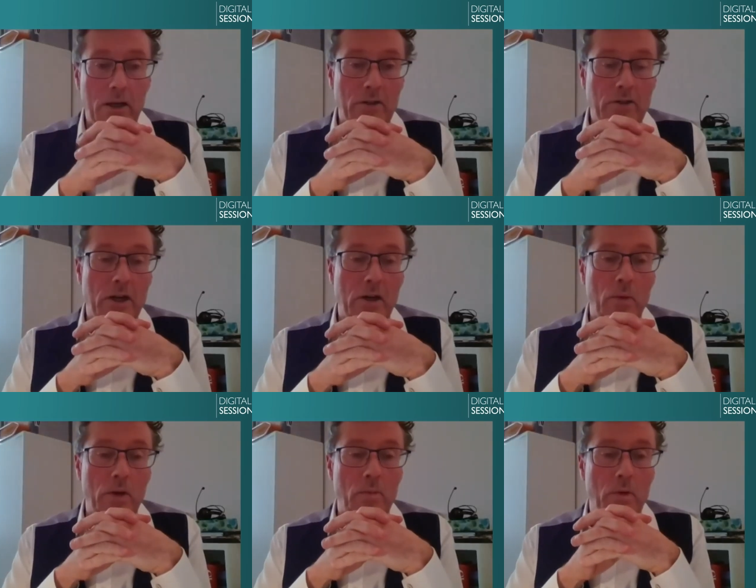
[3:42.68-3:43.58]
I'll start
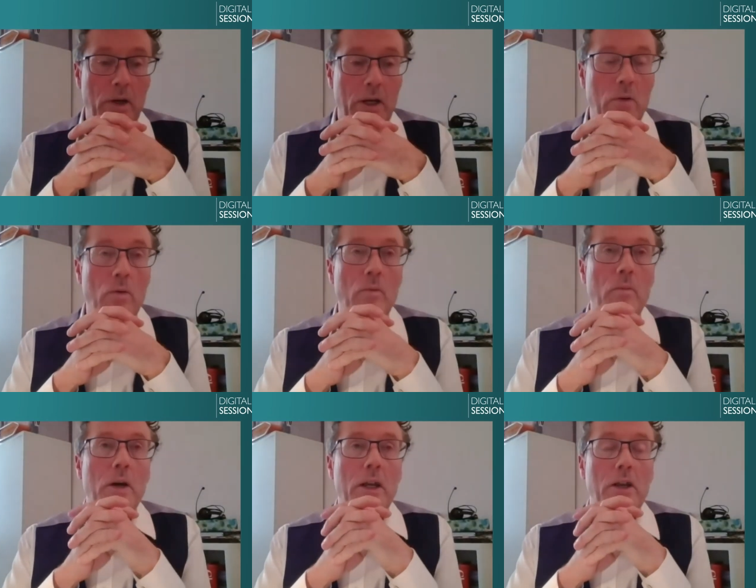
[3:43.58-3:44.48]
with what I call
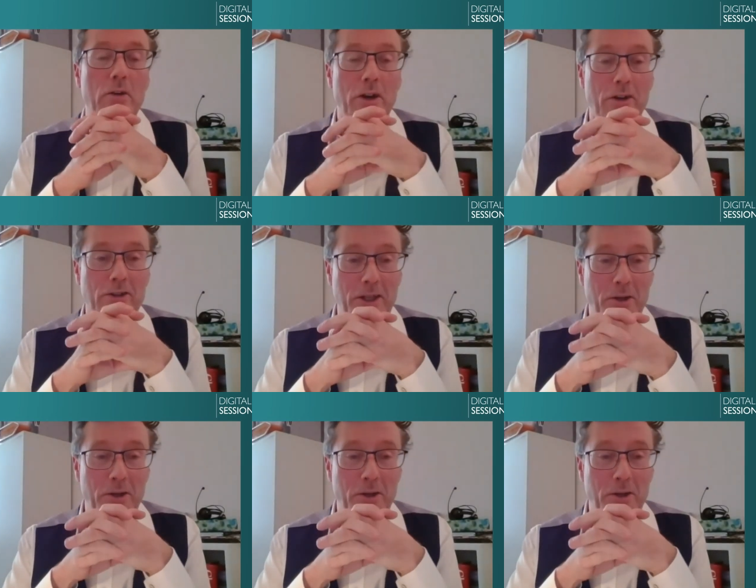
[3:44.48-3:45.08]
my curiosity